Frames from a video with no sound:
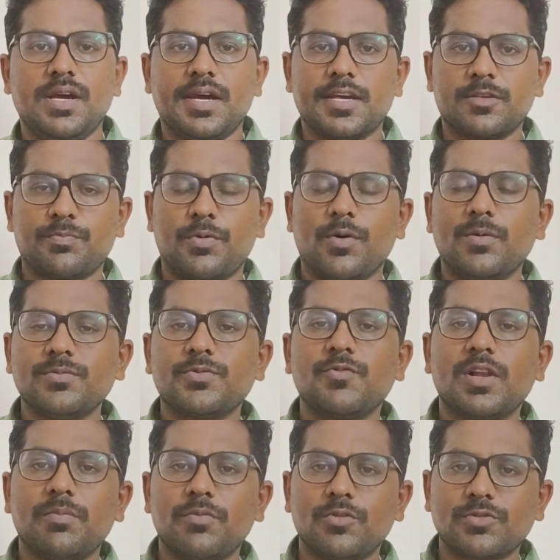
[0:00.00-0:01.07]
His poems
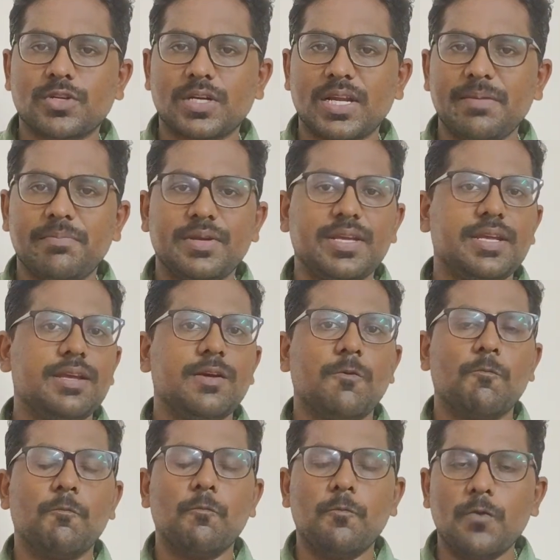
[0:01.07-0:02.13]
will mostly be
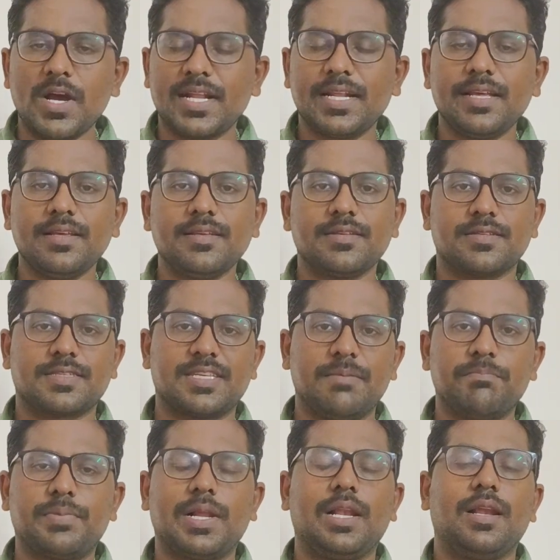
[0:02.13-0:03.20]
very
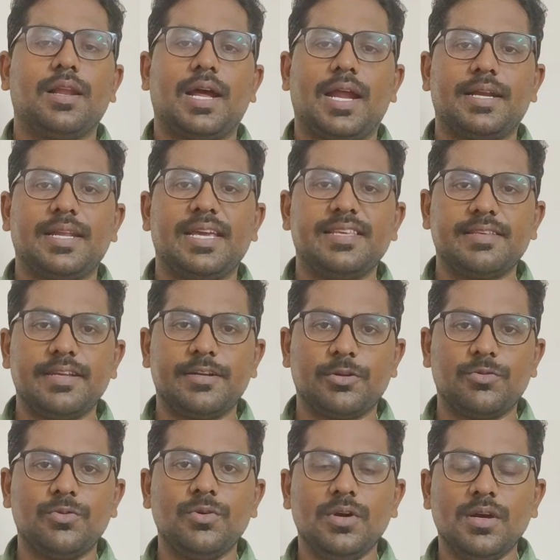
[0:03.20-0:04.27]
simple and easy
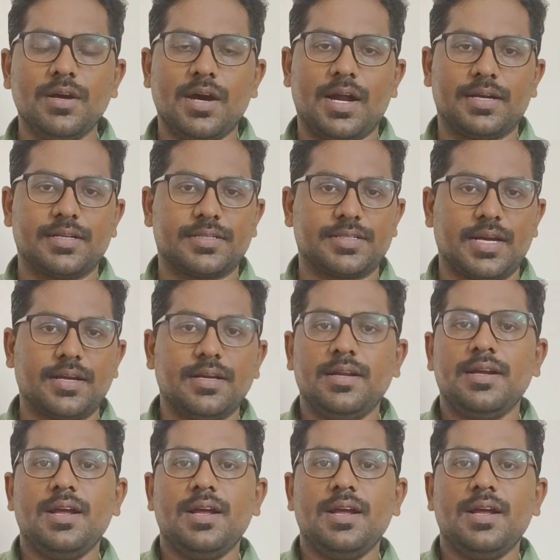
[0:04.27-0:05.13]
to understand.